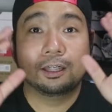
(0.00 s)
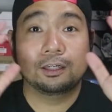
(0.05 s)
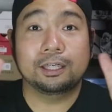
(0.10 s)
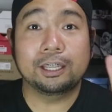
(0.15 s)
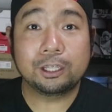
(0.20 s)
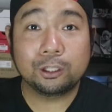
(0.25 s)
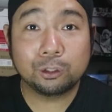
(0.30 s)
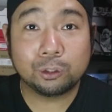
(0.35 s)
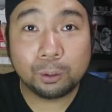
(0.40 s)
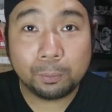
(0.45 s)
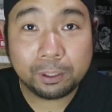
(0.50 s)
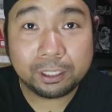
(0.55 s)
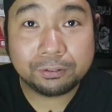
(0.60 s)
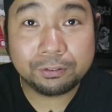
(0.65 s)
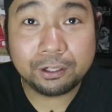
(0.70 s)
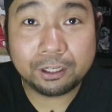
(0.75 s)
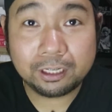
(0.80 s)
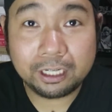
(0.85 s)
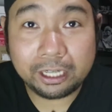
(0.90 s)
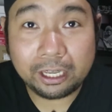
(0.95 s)
Thank you so much
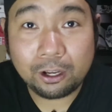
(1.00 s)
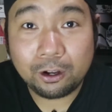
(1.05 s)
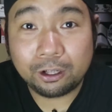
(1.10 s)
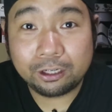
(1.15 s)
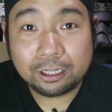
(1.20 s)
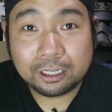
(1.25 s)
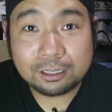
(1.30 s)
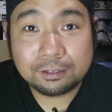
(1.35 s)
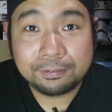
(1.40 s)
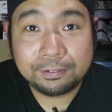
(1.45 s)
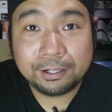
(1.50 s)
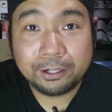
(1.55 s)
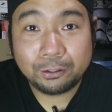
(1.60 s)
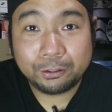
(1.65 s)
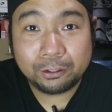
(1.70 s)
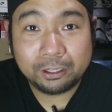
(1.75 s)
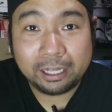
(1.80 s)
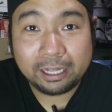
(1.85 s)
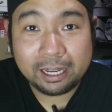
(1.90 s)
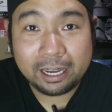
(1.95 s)
for clicking on this video
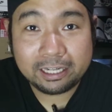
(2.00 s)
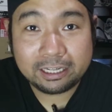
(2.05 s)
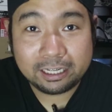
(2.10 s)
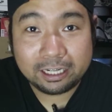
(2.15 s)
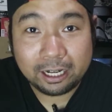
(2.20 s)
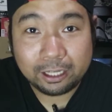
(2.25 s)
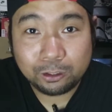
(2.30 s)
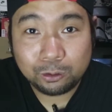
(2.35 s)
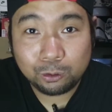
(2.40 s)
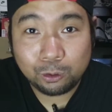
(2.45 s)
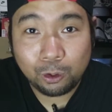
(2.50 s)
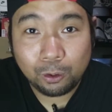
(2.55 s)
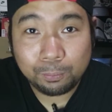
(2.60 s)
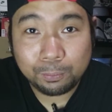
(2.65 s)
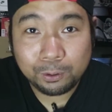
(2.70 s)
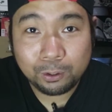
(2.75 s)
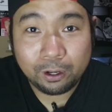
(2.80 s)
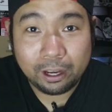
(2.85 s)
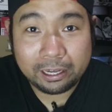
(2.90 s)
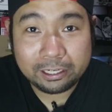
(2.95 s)
today guys, and I do
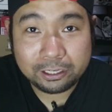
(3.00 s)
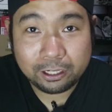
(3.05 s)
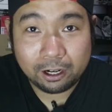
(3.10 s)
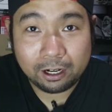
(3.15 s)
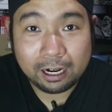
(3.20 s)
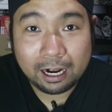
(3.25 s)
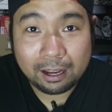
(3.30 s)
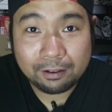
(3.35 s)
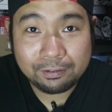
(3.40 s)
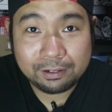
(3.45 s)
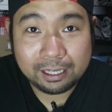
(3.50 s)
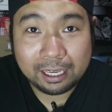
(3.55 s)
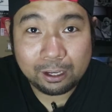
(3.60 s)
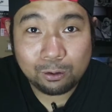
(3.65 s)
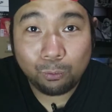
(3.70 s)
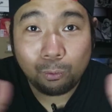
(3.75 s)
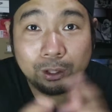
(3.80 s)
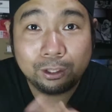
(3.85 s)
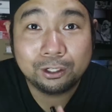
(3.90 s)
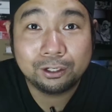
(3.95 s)
hope you guys are having a
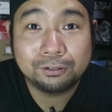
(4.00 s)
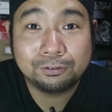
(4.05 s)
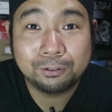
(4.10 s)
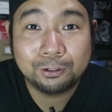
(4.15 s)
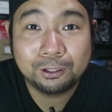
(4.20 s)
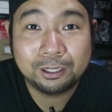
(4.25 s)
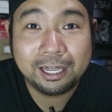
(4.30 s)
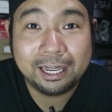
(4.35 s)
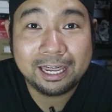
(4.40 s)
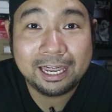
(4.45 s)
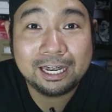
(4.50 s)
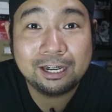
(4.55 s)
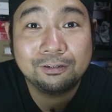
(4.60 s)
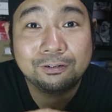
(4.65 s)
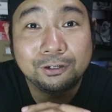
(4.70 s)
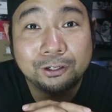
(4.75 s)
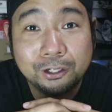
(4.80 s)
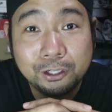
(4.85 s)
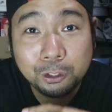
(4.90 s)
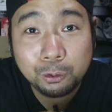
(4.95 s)
wonderful day. And
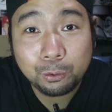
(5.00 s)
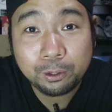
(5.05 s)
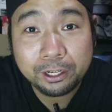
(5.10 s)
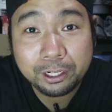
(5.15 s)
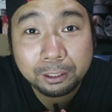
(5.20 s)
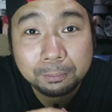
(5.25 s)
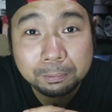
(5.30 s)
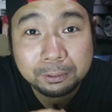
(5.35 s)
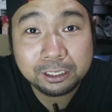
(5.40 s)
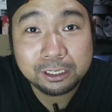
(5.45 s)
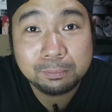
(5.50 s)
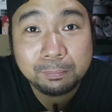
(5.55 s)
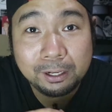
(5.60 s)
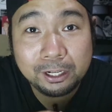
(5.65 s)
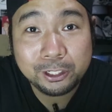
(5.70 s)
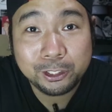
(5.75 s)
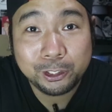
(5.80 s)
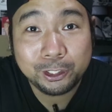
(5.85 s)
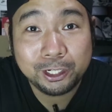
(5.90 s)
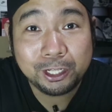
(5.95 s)
if you're new here, please
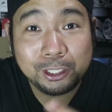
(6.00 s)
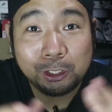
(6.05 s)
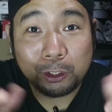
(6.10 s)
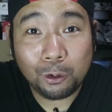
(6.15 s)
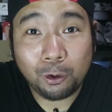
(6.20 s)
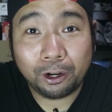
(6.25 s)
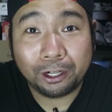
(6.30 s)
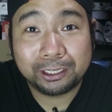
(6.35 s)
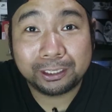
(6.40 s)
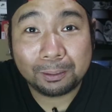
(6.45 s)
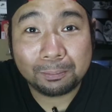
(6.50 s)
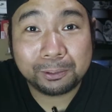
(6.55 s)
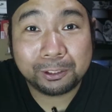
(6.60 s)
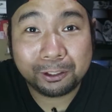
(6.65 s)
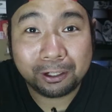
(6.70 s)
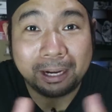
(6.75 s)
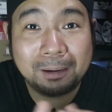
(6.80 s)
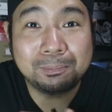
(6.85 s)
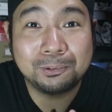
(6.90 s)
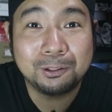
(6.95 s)
make sure that you are
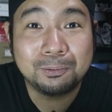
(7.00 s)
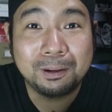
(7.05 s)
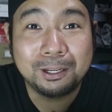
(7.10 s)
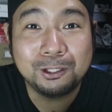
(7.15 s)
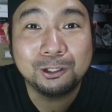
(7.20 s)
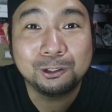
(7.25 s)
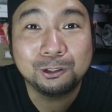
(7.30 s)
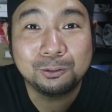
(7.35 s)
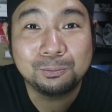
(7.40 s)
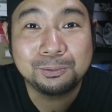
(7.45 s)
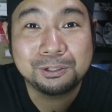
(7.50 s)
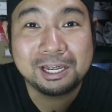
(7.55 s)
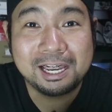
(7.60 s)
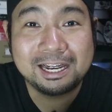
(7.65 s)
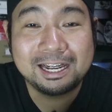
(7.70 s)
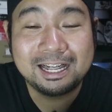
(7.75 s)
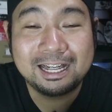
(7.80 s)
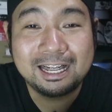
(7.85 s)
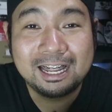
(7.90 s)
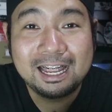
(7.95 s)
subscribed to my YouTube
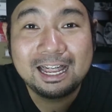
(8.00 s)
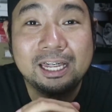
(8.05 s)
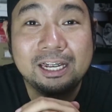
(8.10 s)
channel.